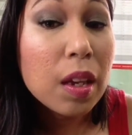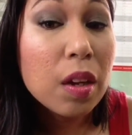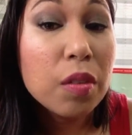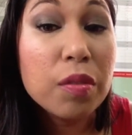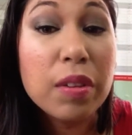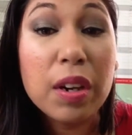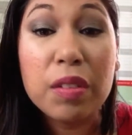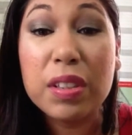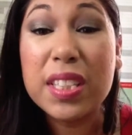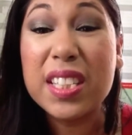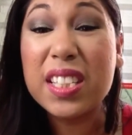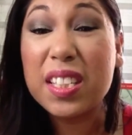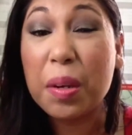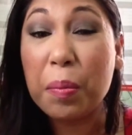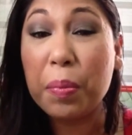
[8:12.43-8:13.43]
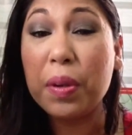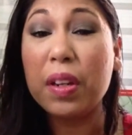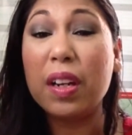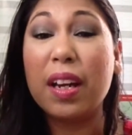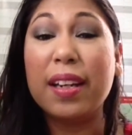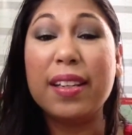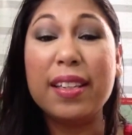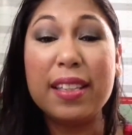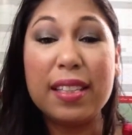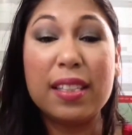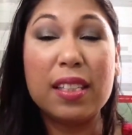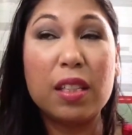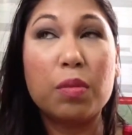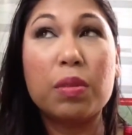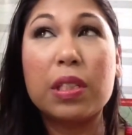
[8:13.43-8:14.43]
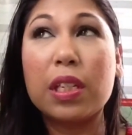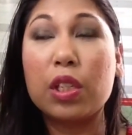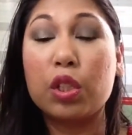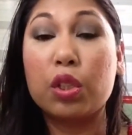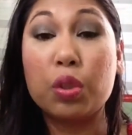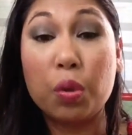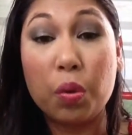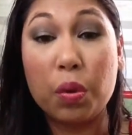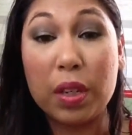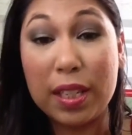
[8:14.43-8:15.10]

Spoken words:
Very simple and easy. It was like so